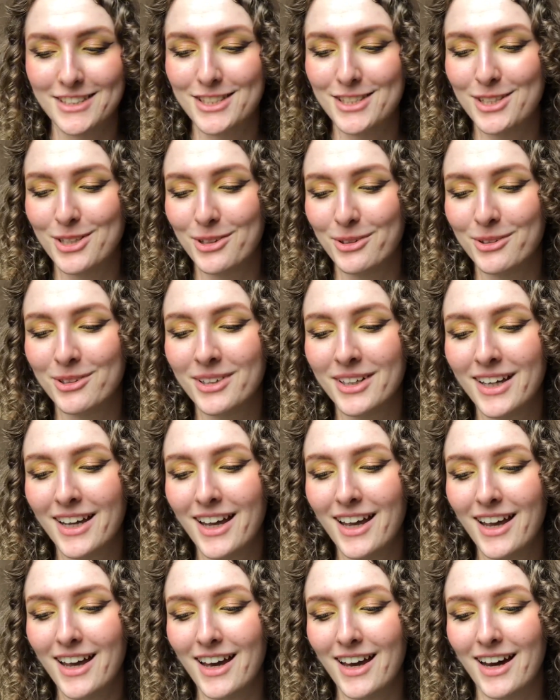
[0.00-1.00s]
So
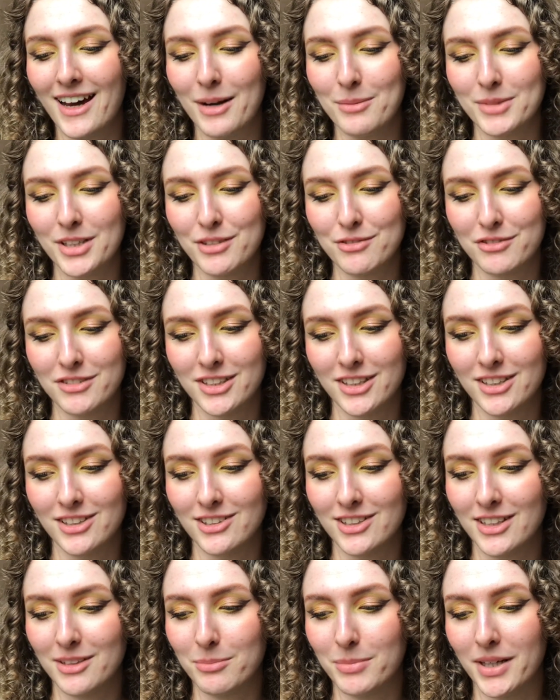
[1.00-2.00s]
I'm not really
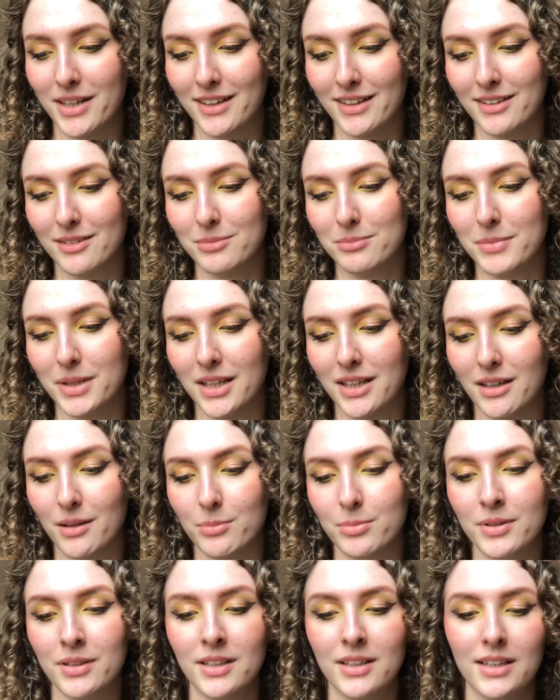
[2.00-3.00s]
good at buying
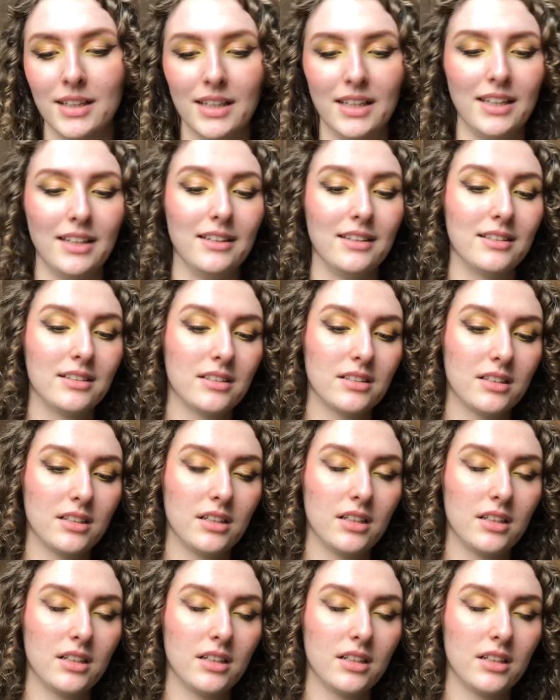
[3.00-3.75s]
makeup in